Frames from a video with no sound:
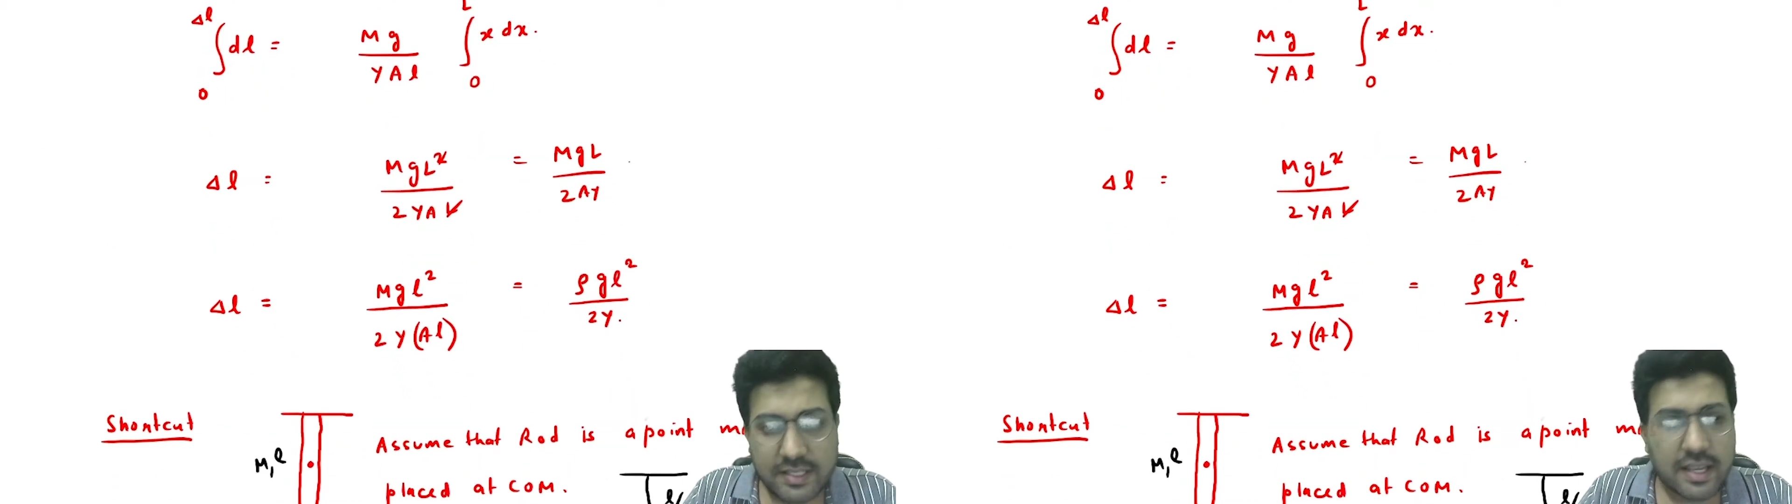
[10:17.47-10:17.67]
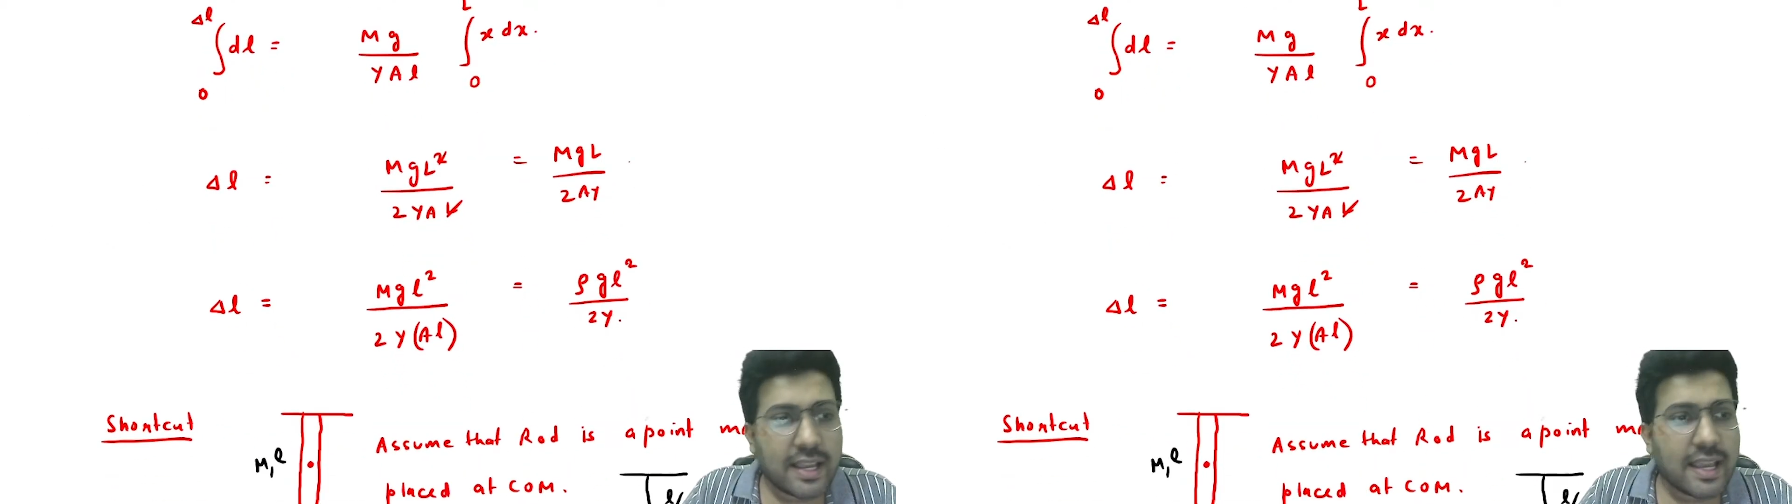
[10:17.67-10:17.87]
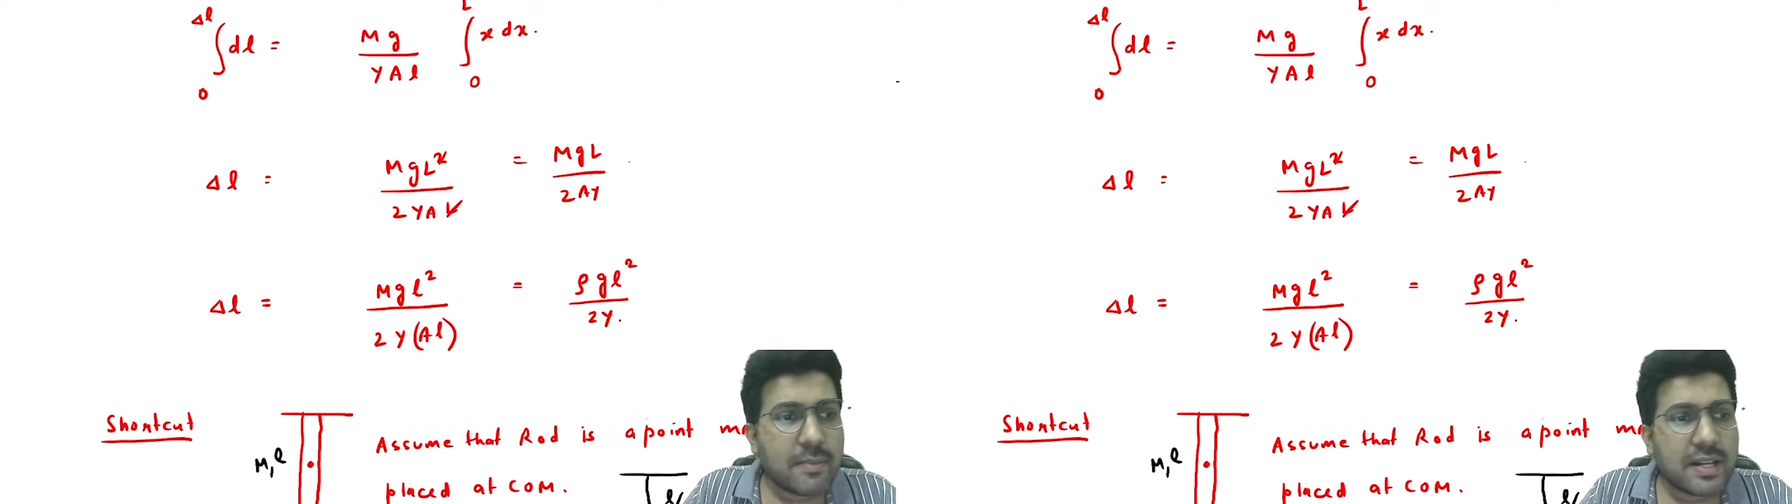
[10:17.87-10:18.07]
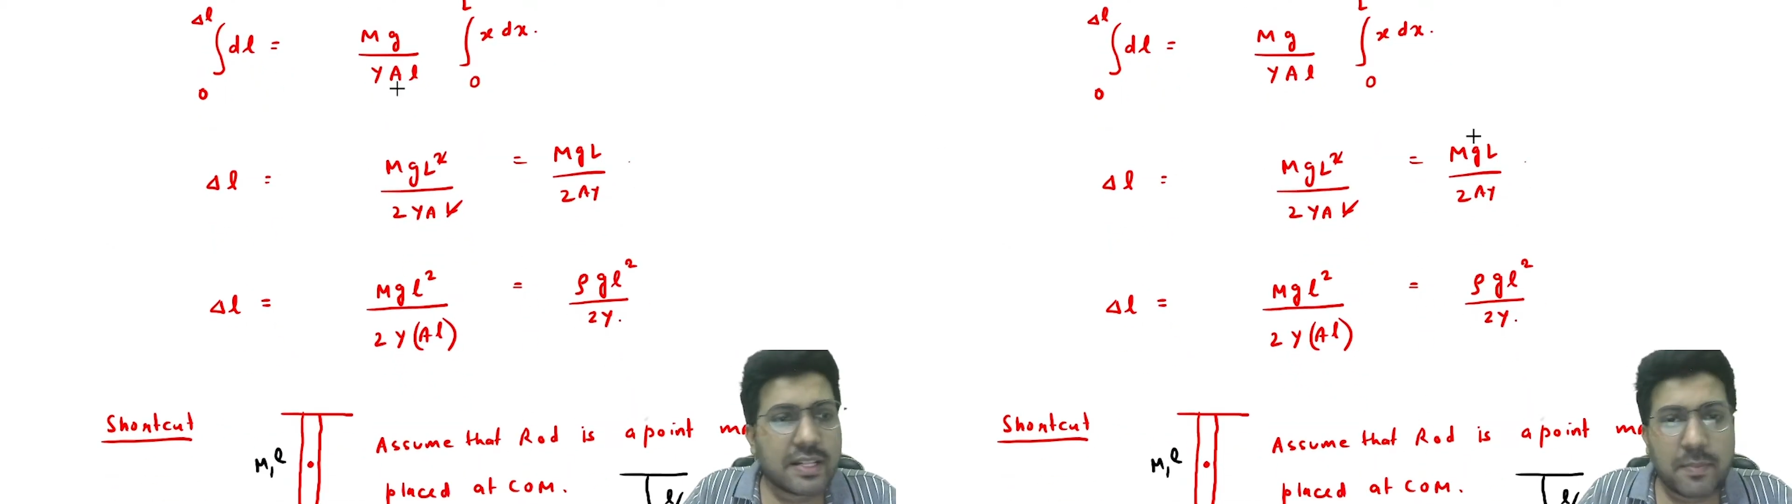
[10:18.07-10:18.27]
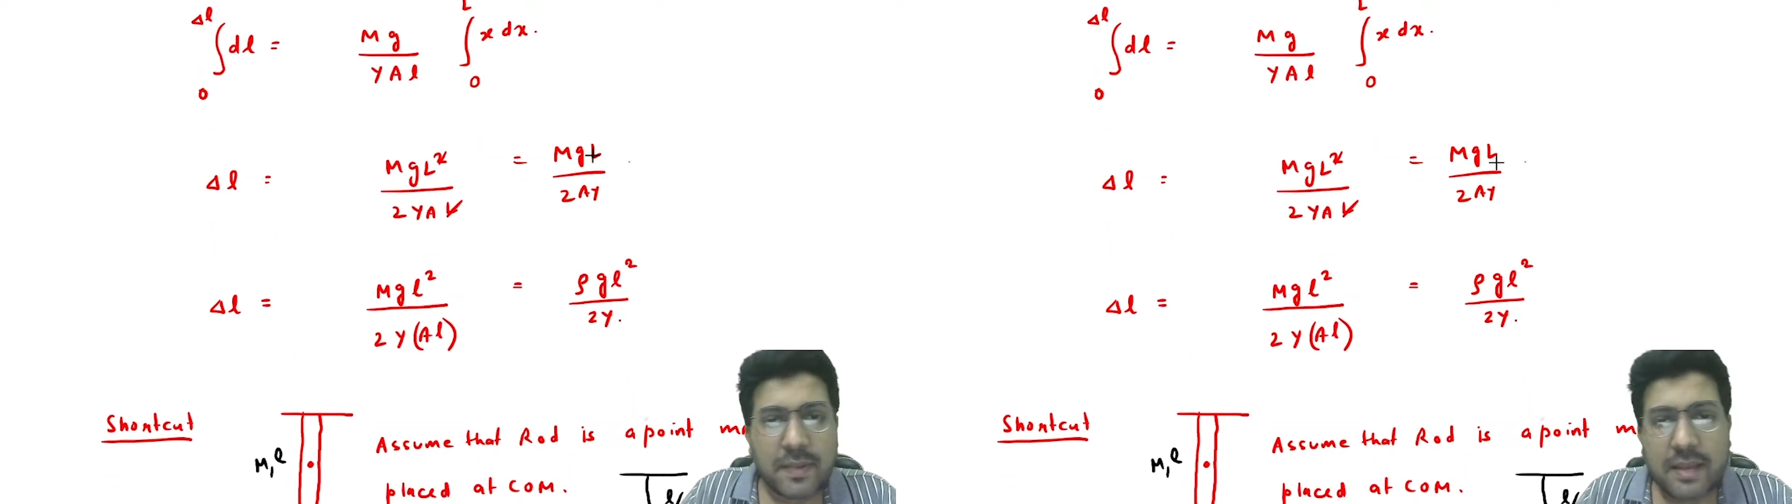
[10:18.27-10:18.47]
again
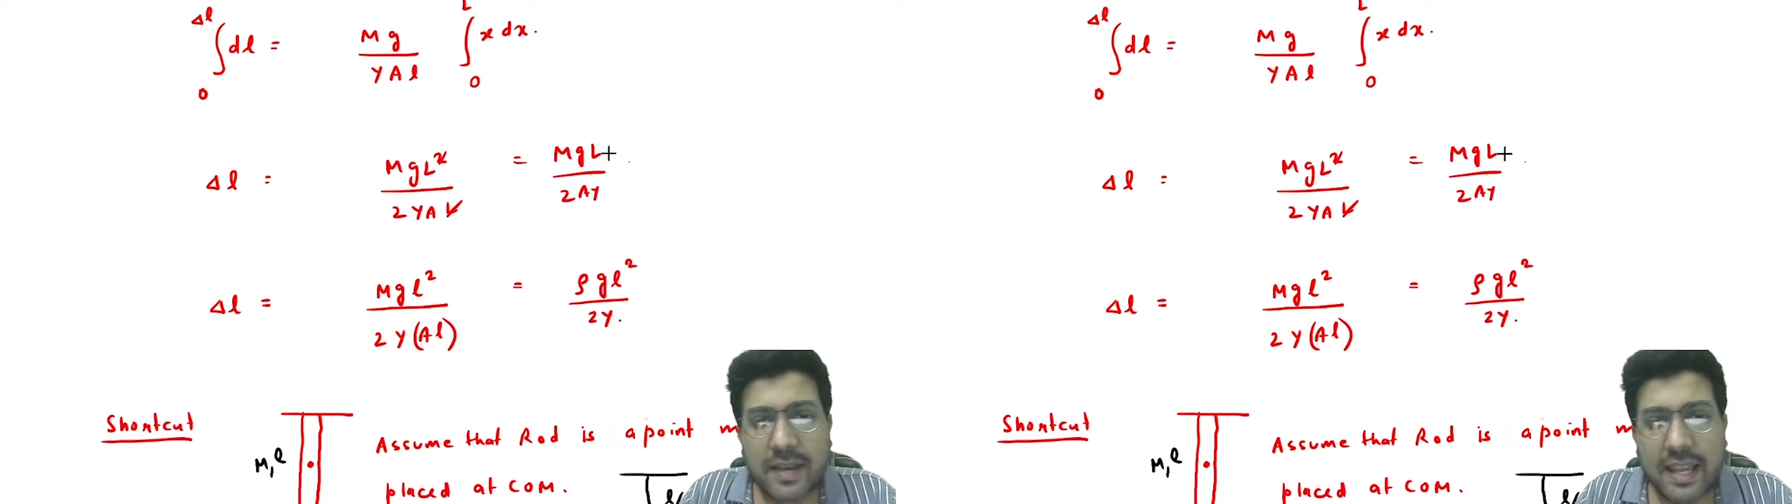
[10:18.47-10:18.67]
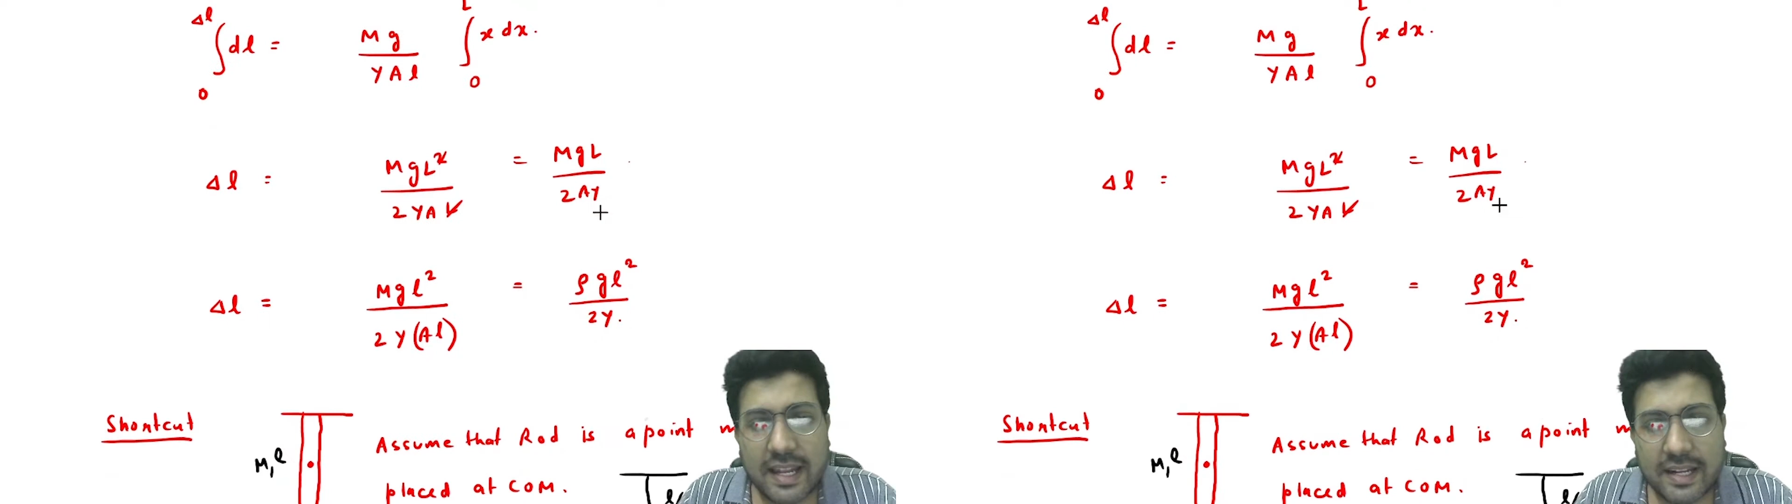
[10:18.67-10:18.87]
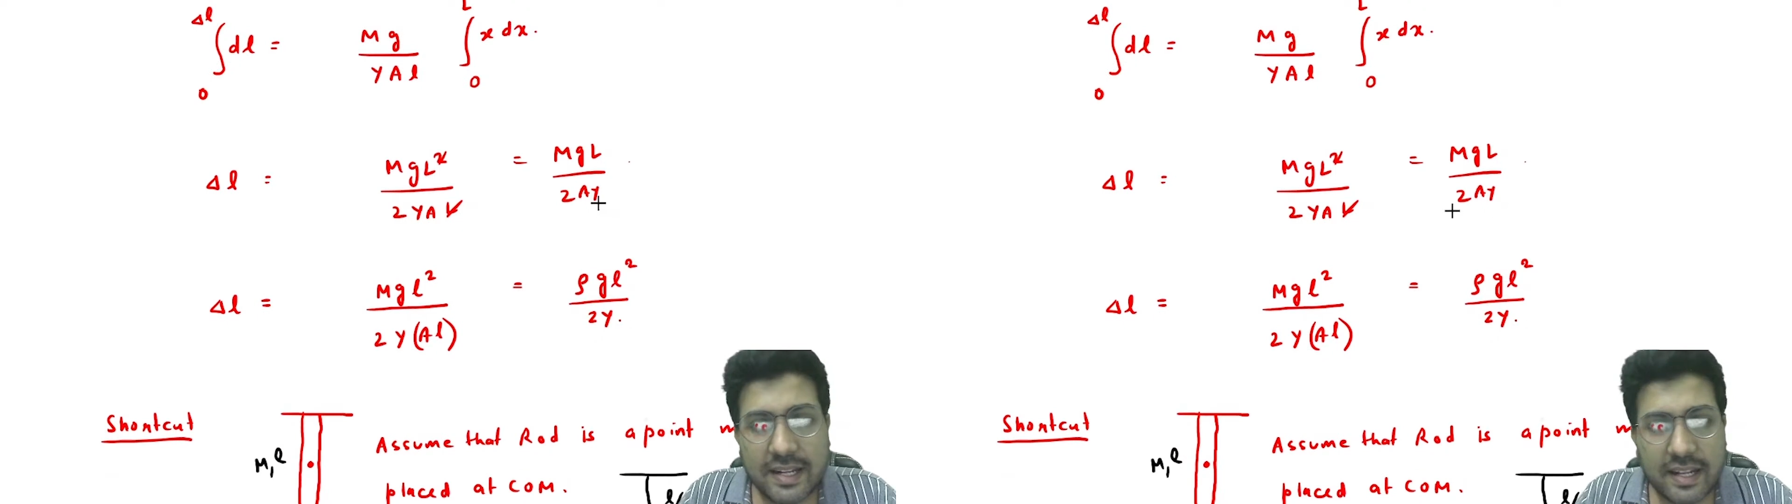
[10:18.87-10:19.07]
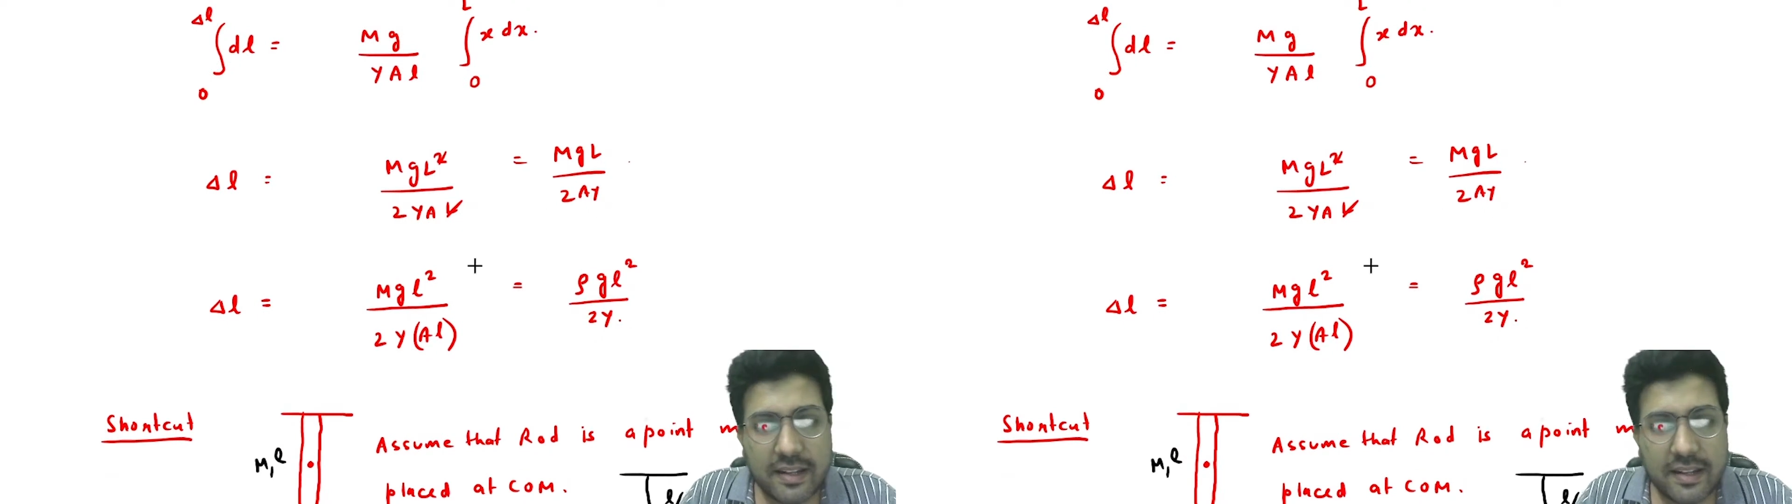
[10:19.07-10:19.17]
multiply by L and L,